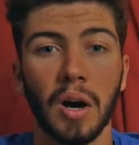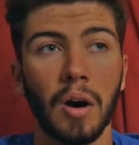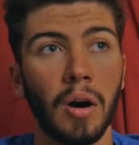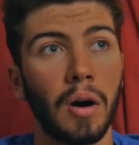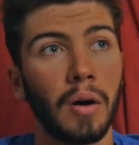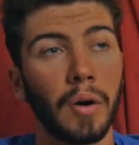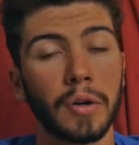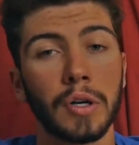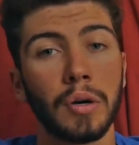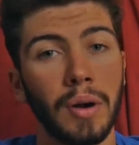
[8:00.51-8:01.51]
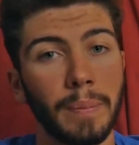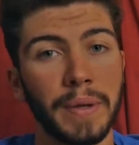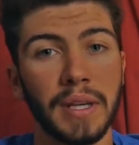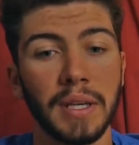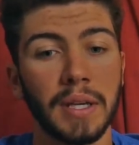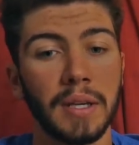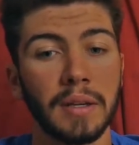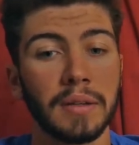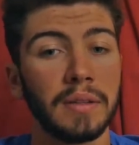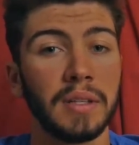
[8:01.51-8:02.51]
or a crappy
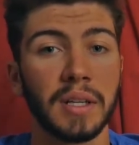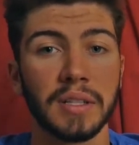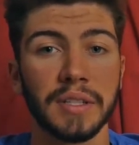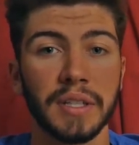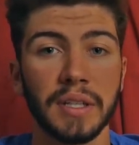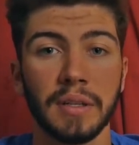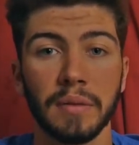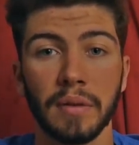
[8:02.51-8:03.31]
DLG,